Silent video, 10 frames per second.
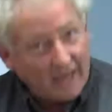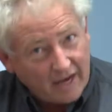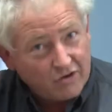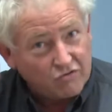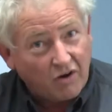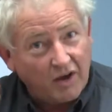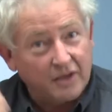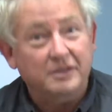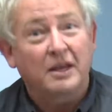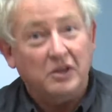Hair
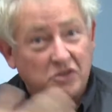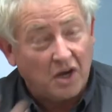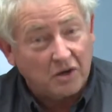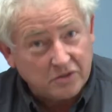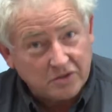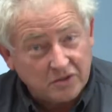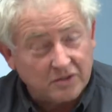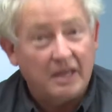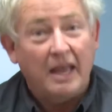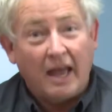dryers,
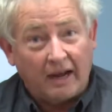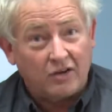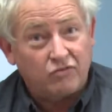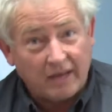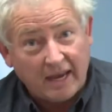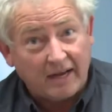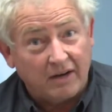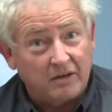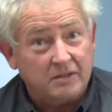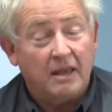toasters, electric
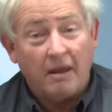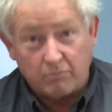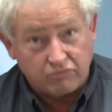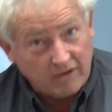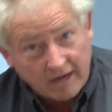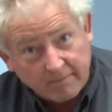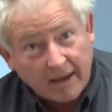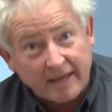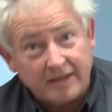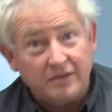kettles, bread
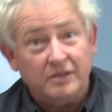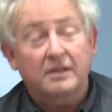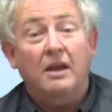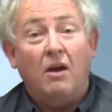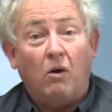makers,